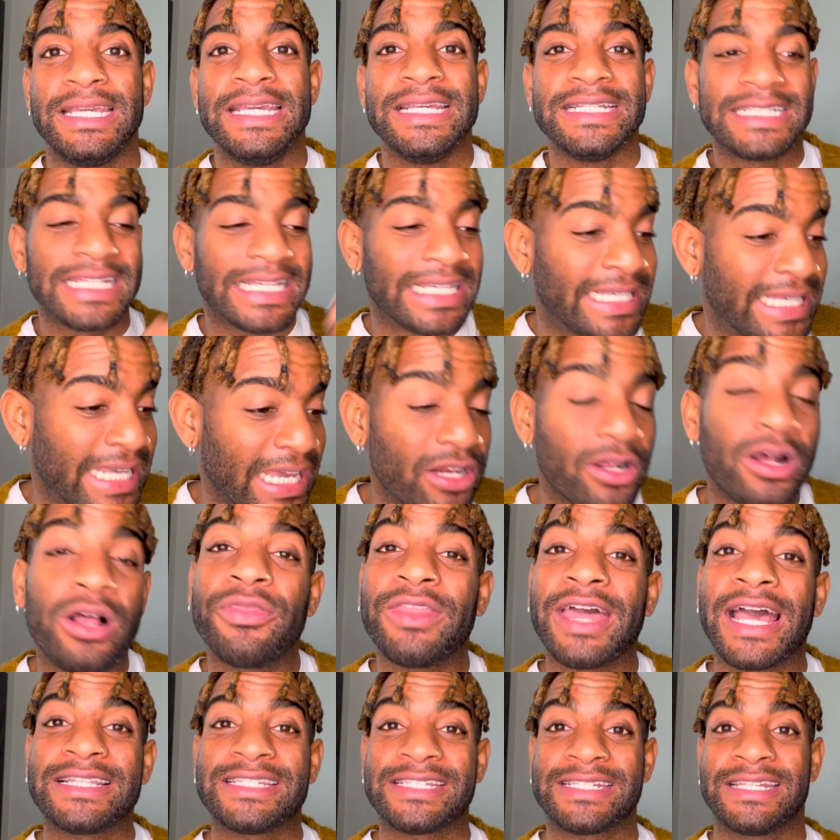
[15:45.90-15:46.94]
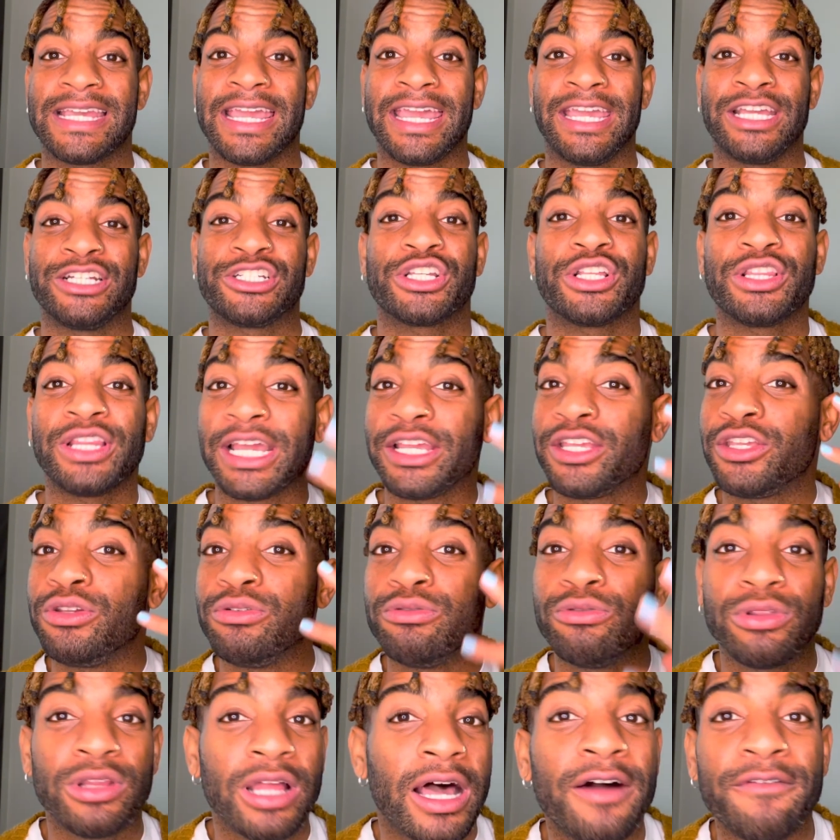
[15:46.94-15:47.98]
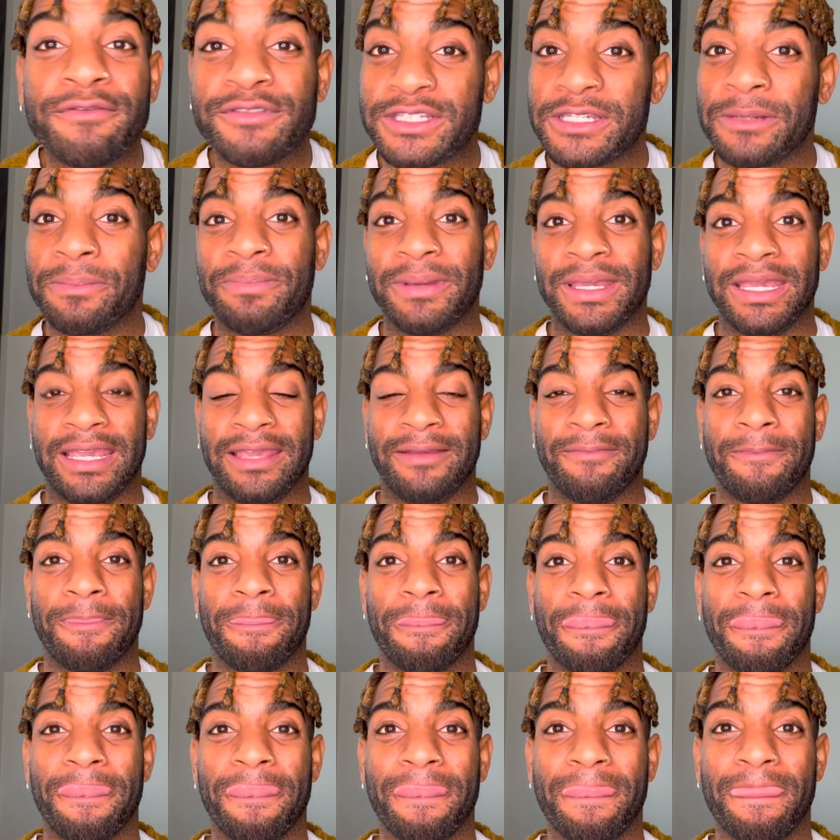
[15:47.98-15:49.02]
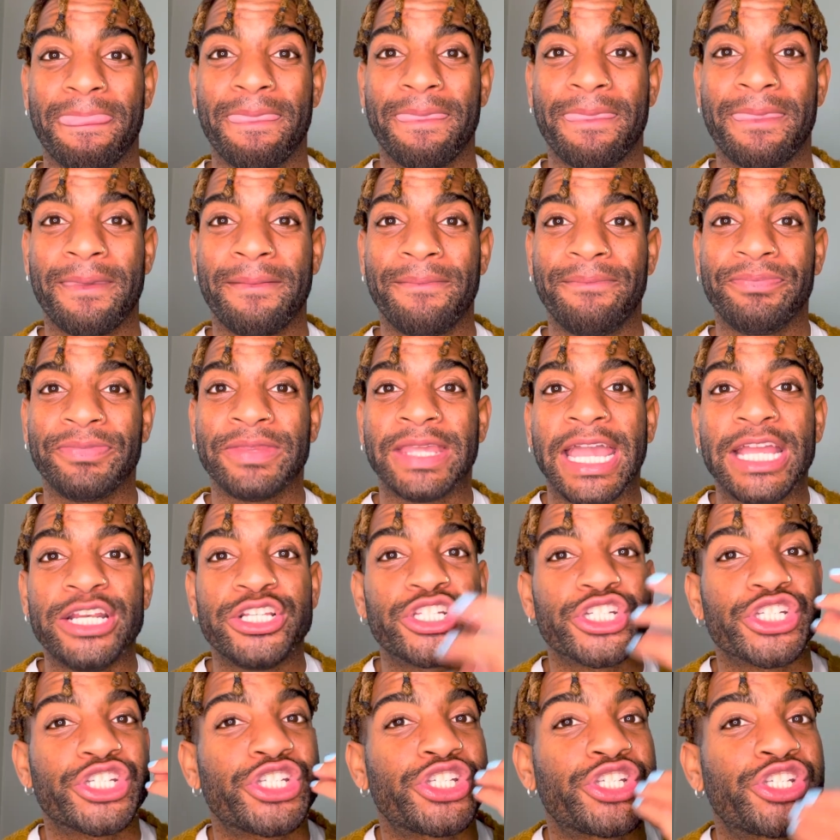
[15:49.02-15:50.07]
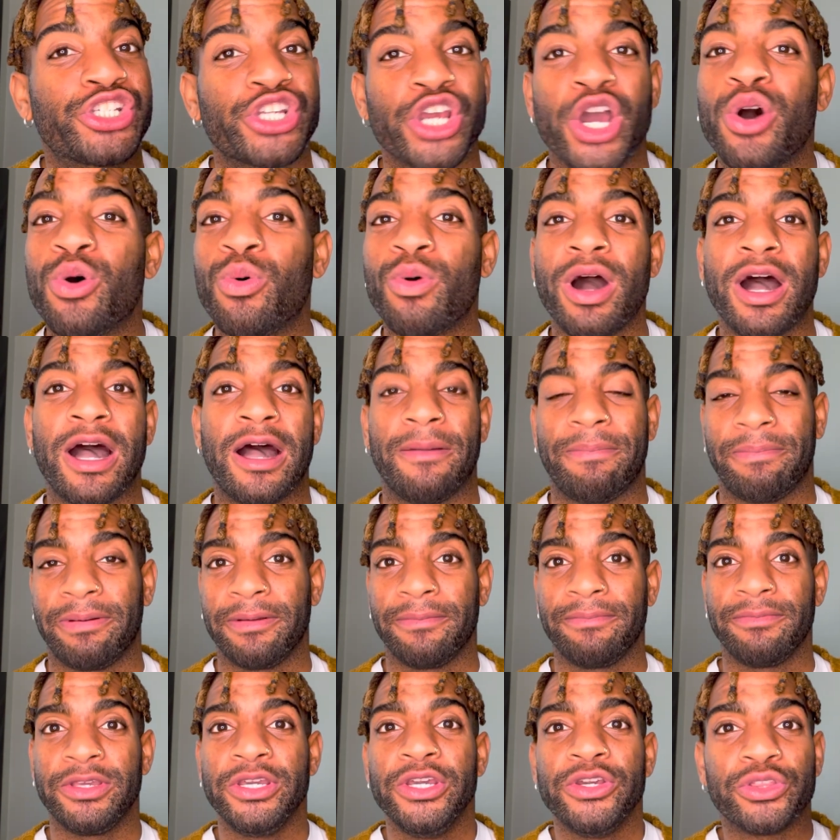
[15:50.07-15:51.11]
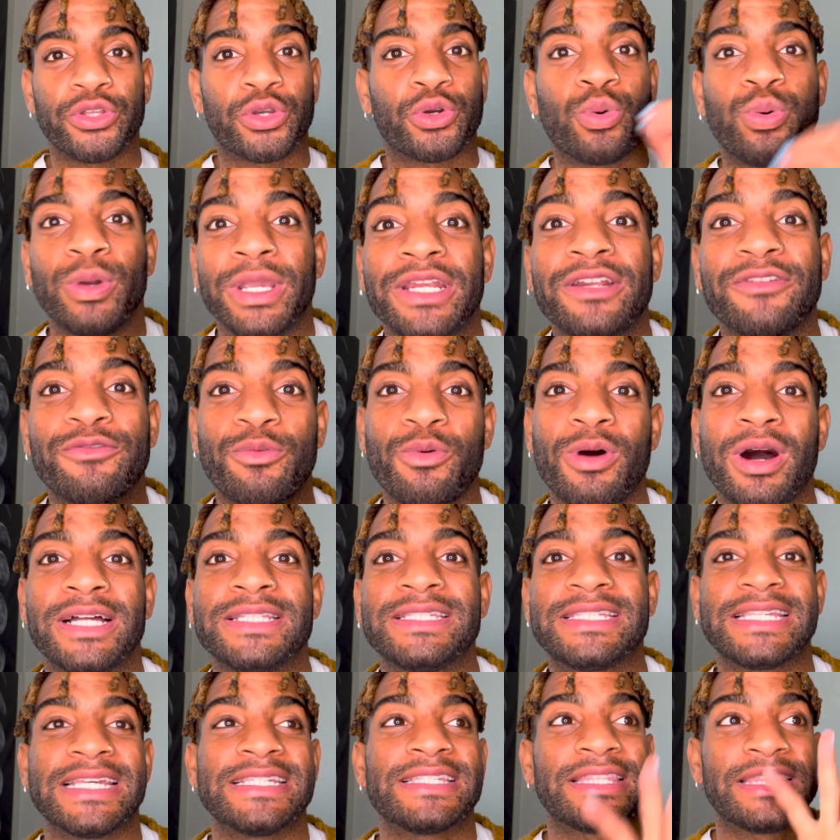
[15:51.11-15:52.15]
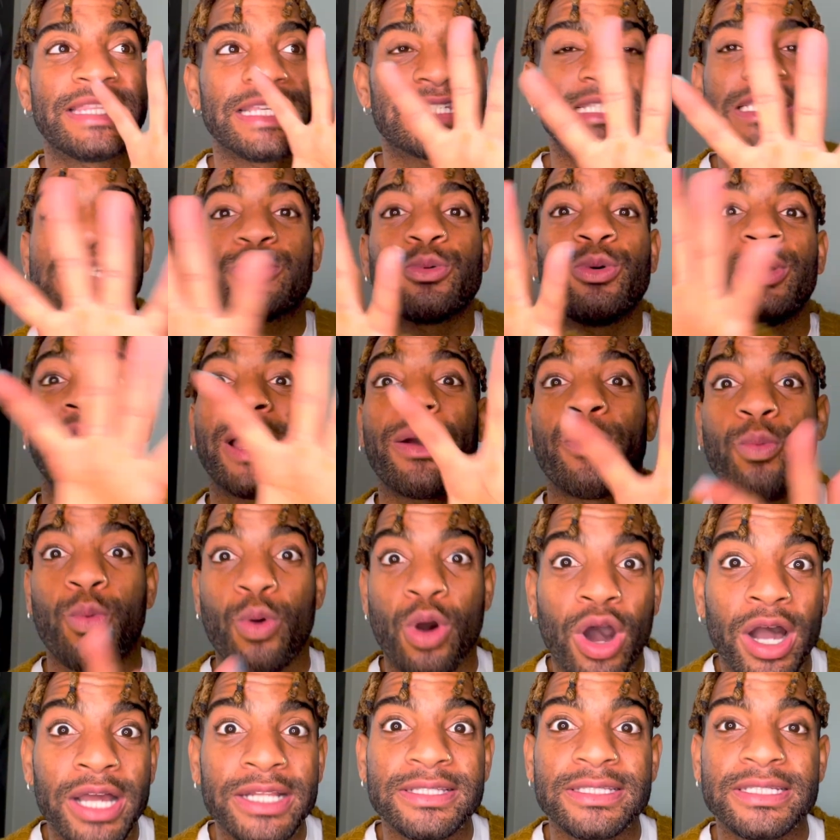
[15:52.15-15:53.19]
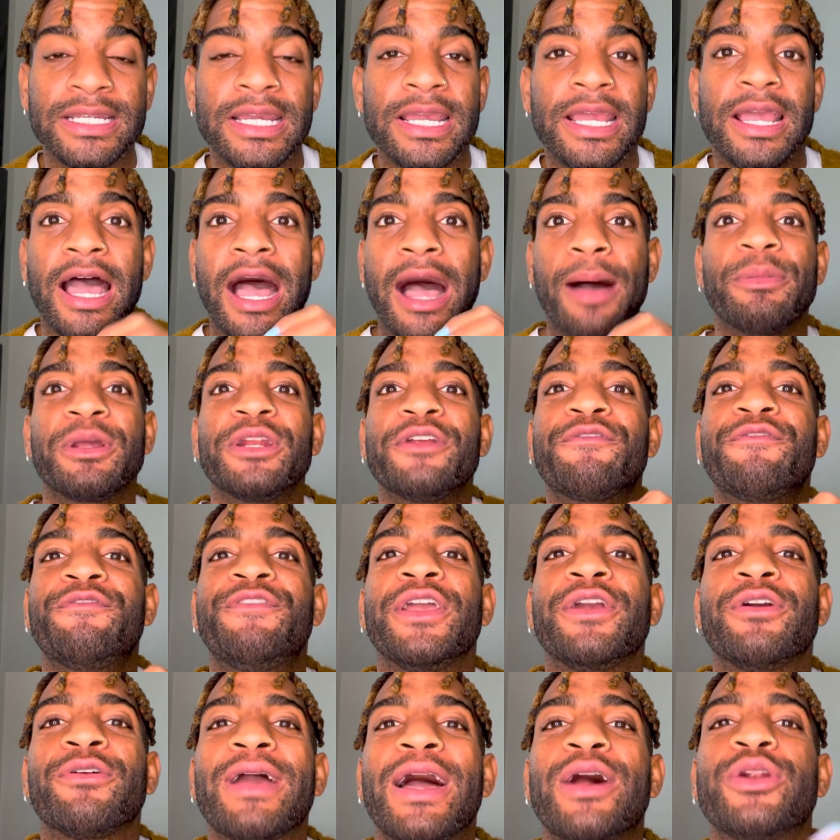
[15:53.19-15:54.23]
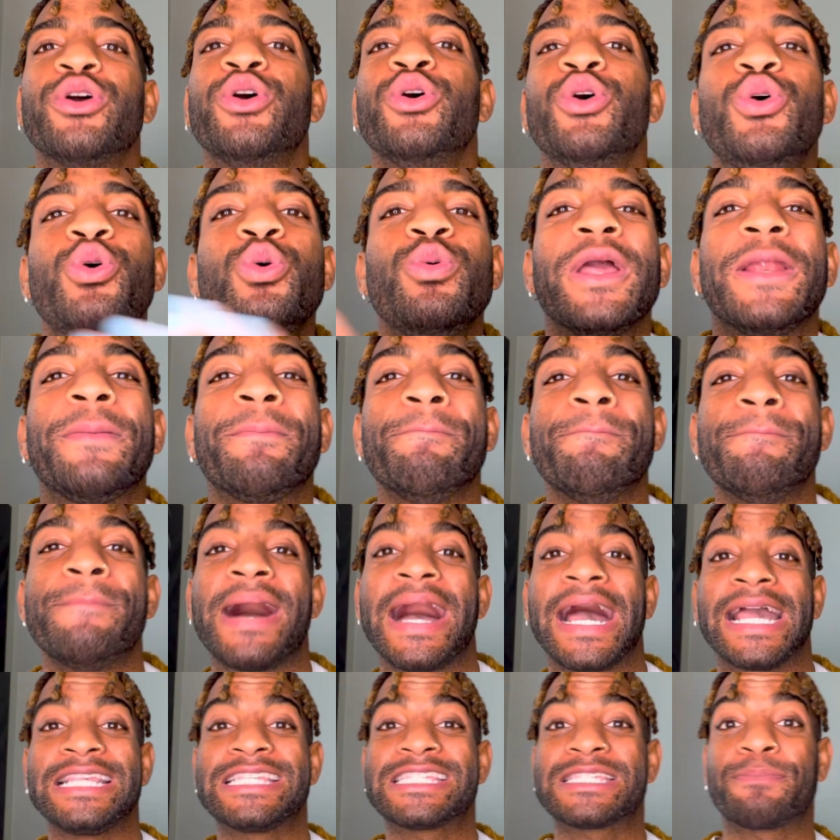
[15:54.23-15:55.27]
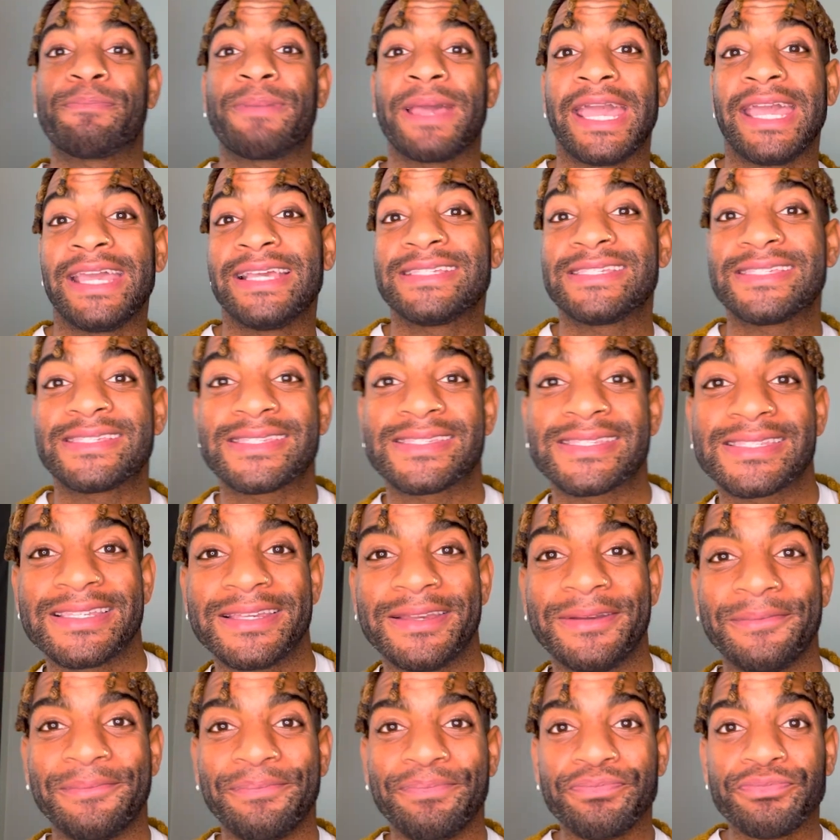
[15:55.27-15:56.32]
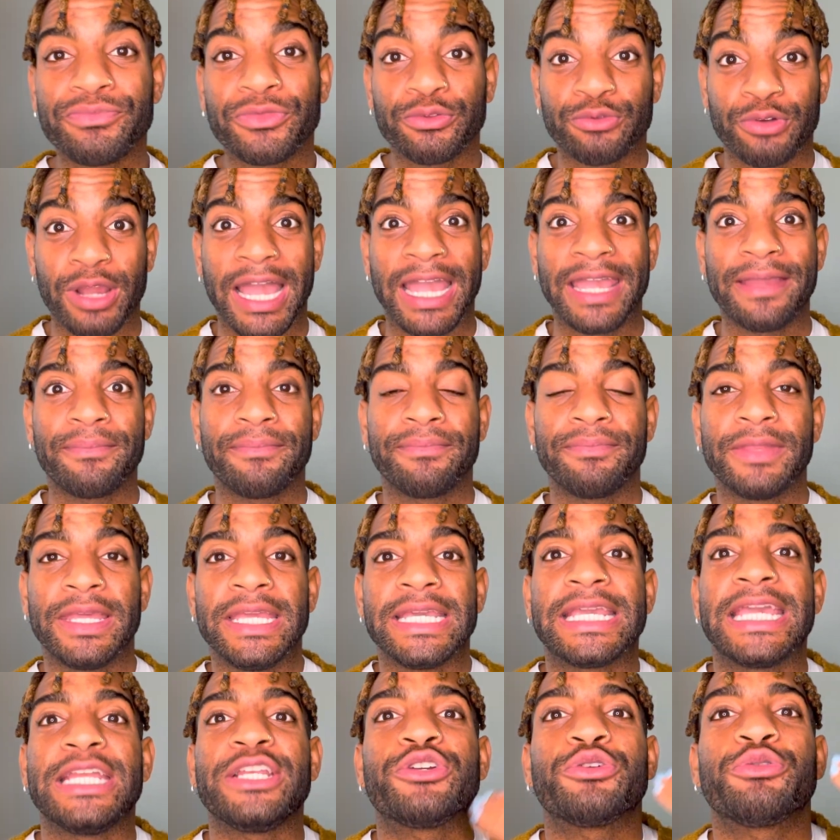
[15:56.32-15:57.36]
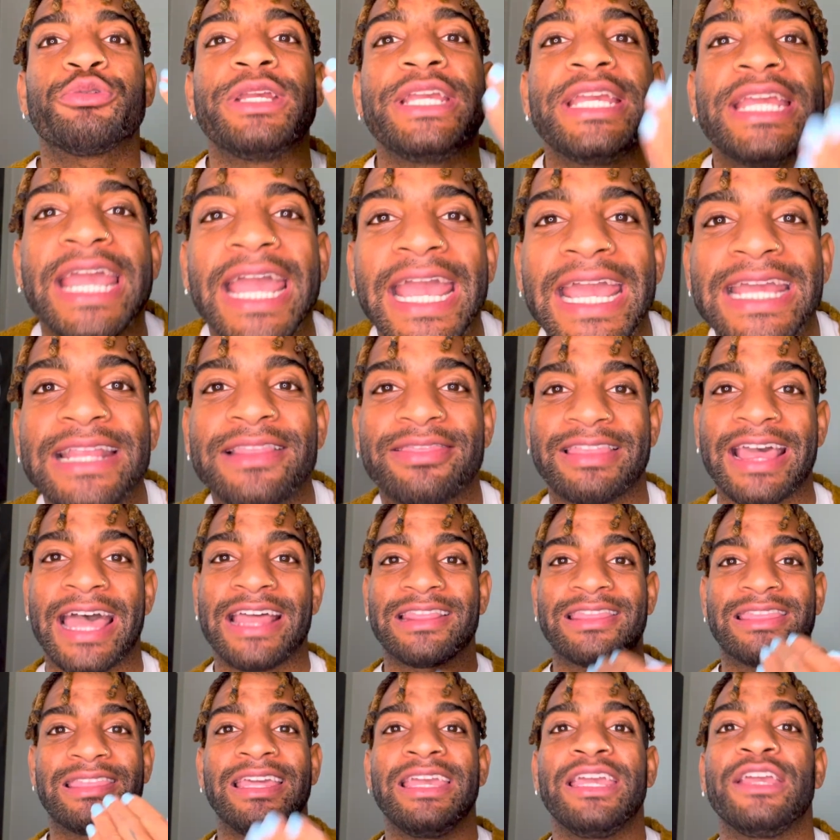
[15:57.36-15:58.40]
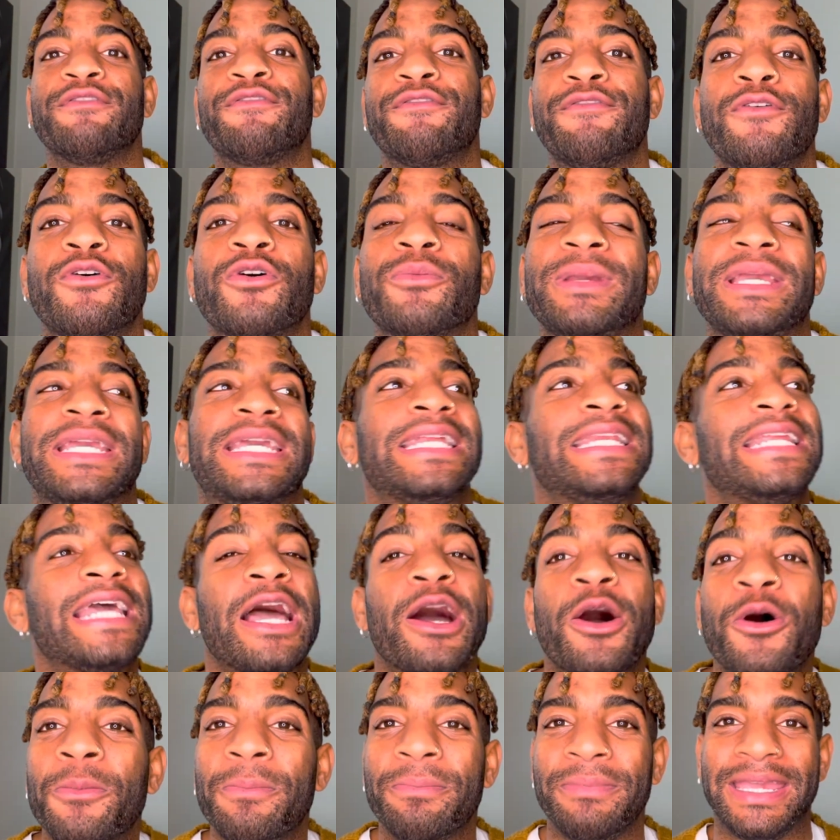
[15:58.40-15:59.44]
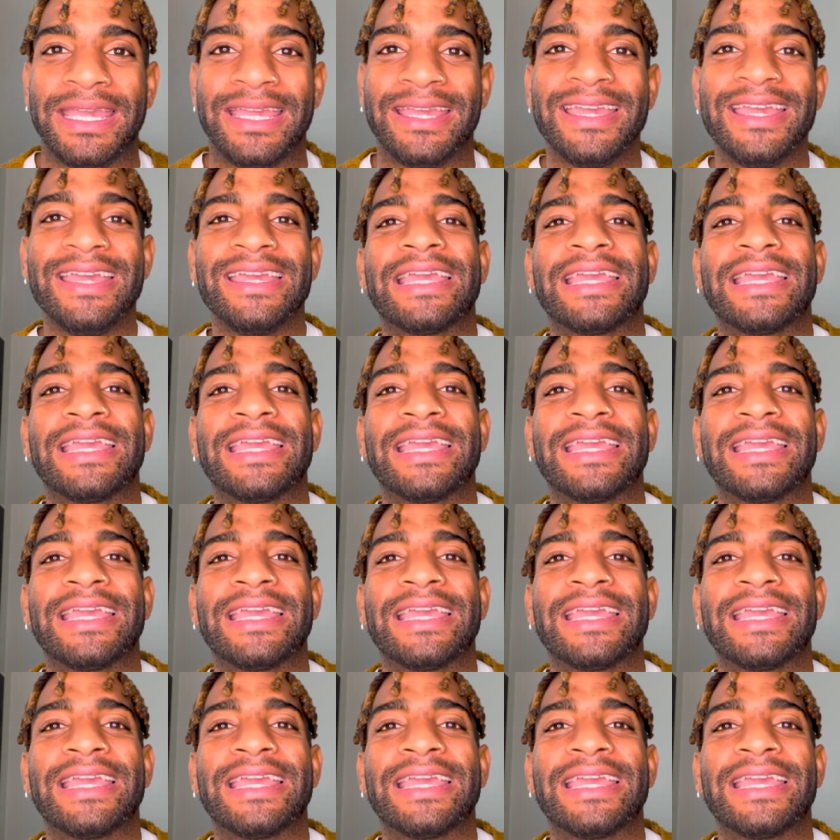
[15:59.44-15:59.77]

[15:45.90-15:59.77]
to get on that stage like you love to be and to show up. The Queen of Wands says, this is what I want. I'm going to figure out who in my space, right, can create that thing for me, can help me